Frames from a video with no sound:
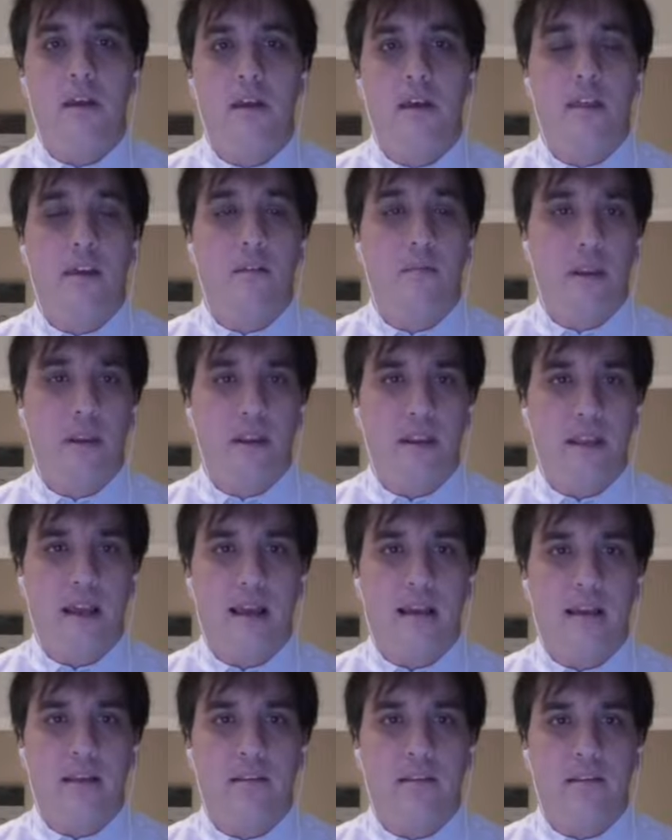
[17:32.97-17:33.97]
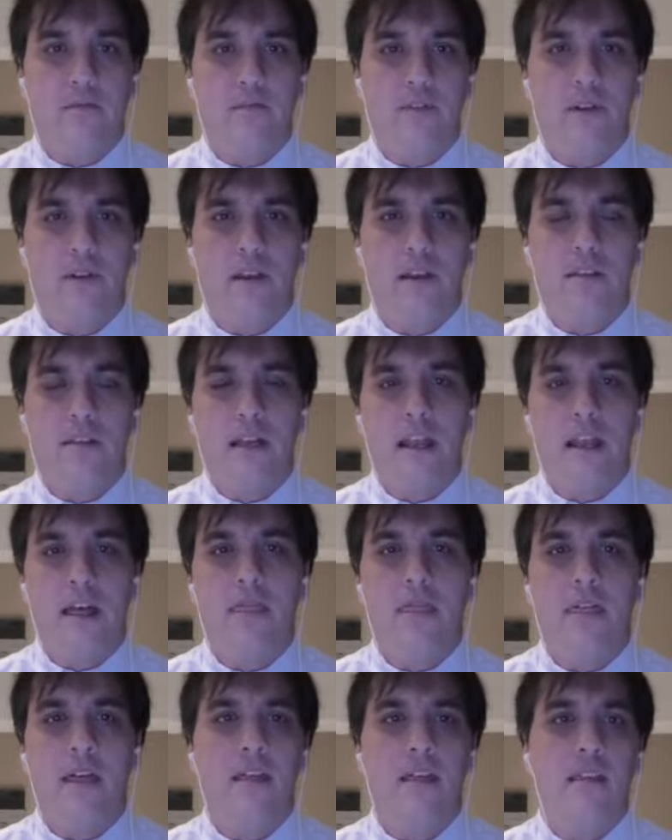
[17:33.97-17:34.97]
They've been attacking civilians, and I
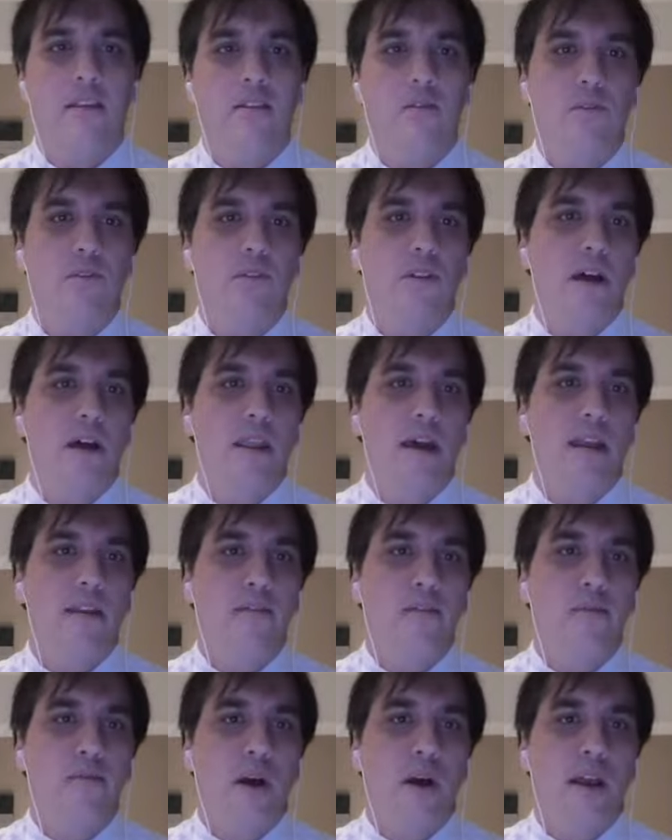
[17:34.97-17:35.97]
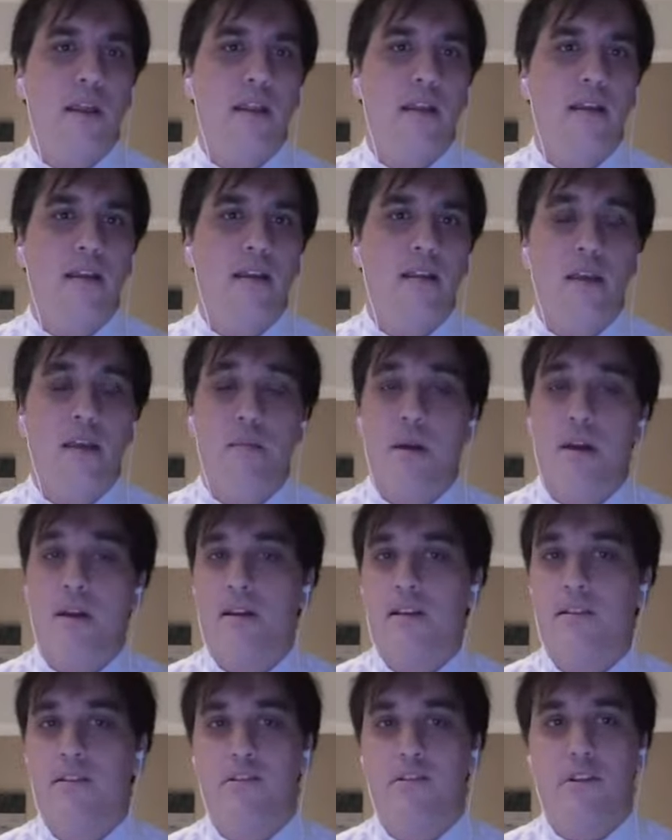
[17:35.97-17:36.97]
think this was done out of spite. And the
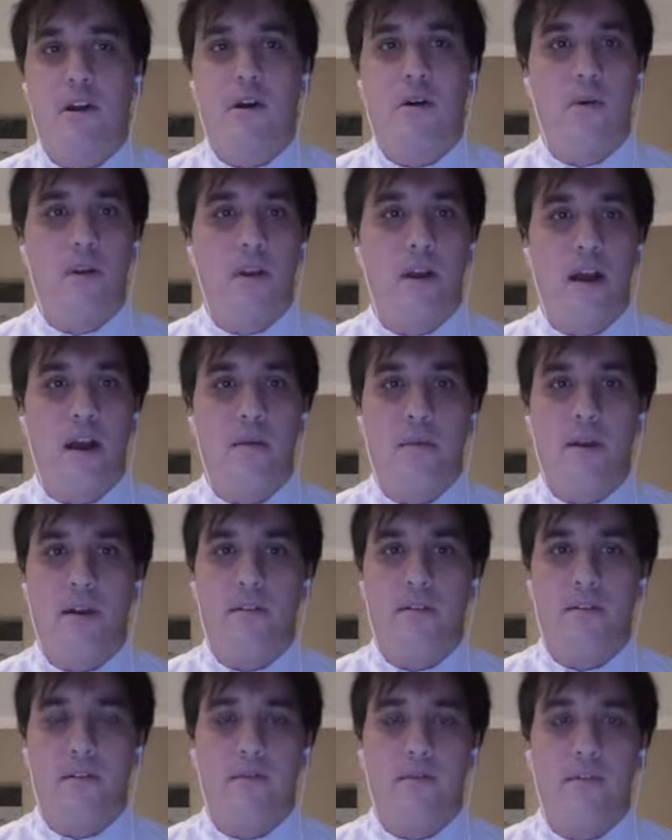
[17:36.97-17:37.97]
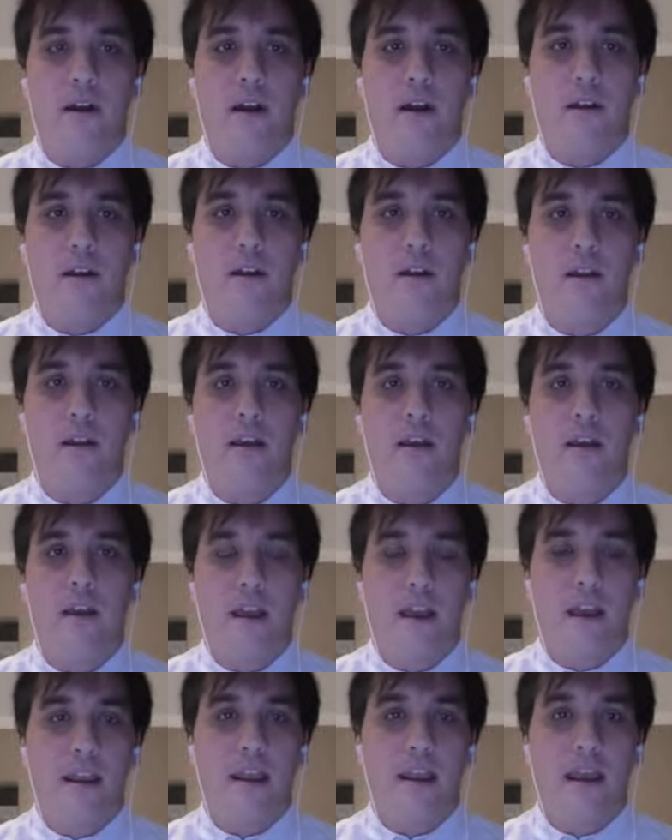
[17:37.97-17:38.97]
Americans know when HIMARS are fired
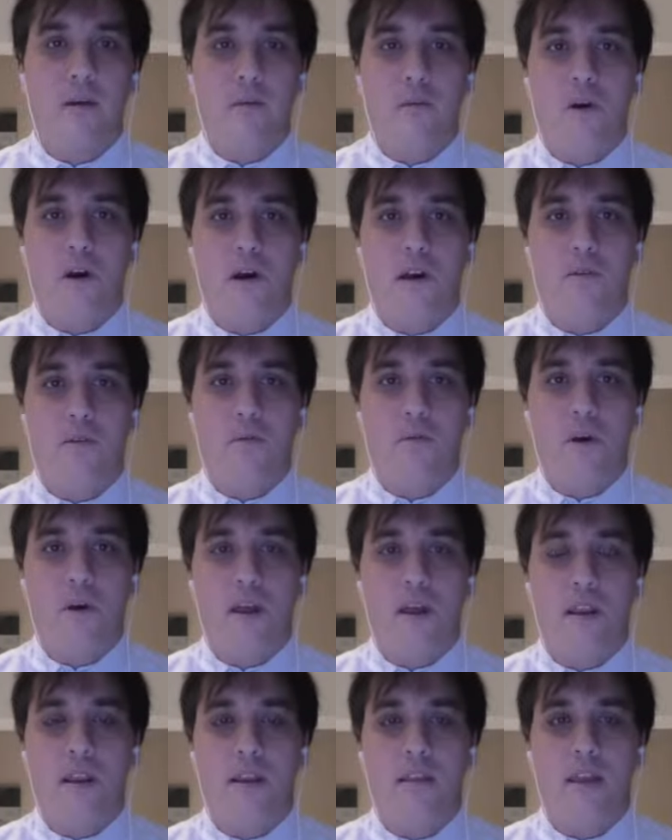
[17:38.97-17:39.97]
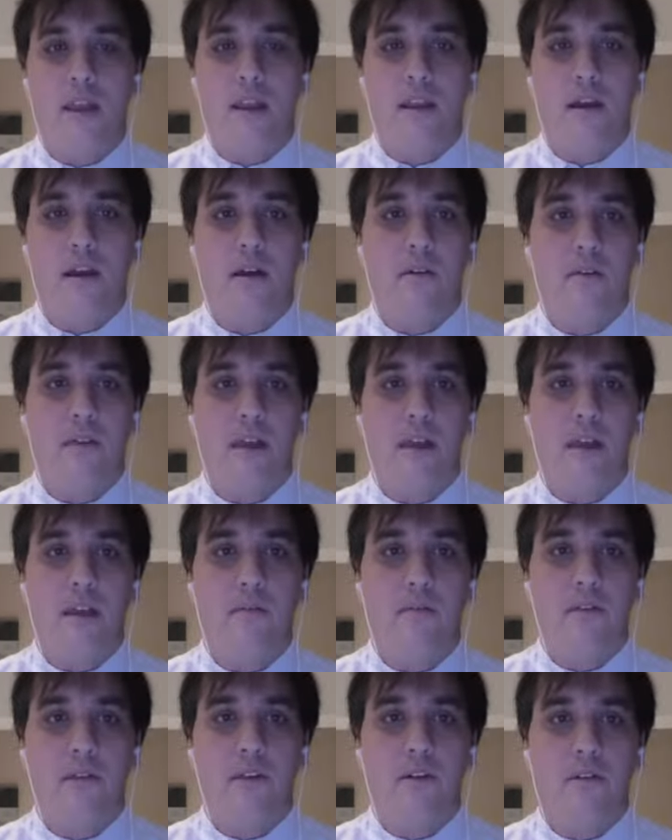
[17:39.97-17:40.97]
and at what and when. They know. They
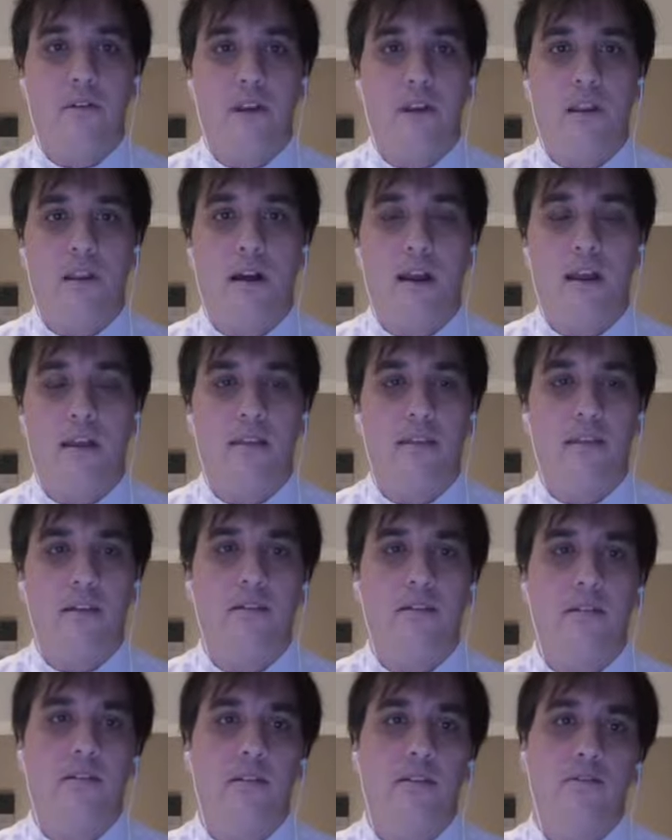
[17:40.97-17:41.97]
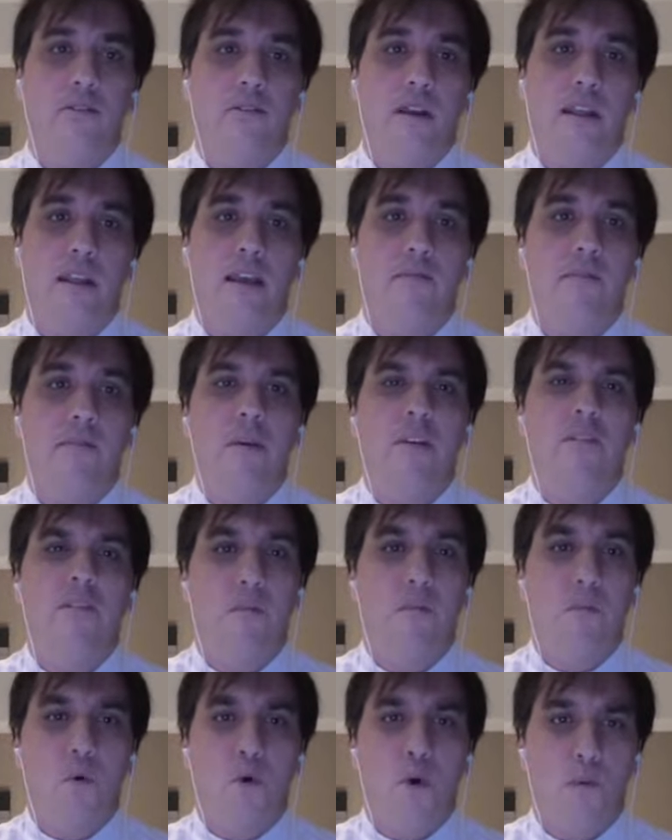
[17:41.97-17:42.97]
give it the green light. They're they're trying to give them
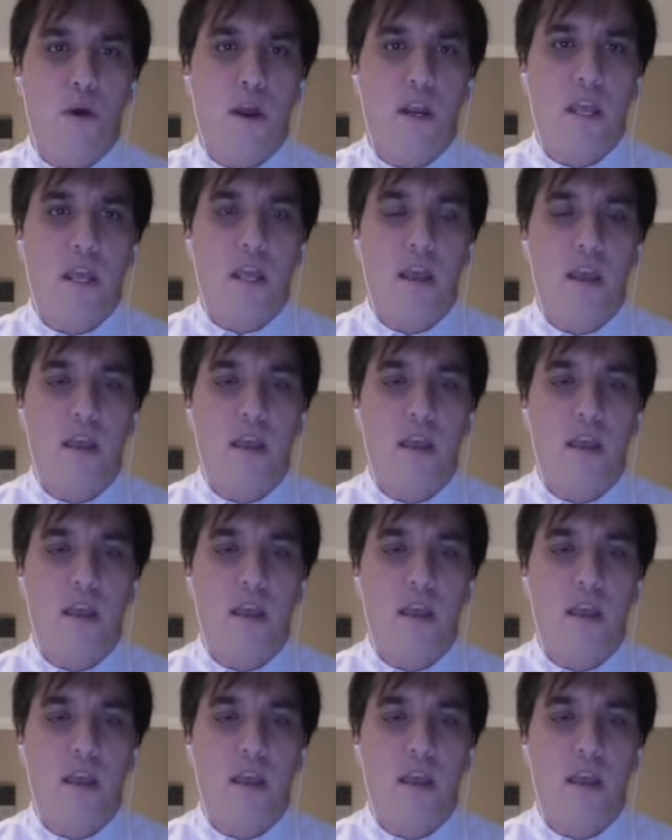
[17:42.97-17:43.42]
even more money.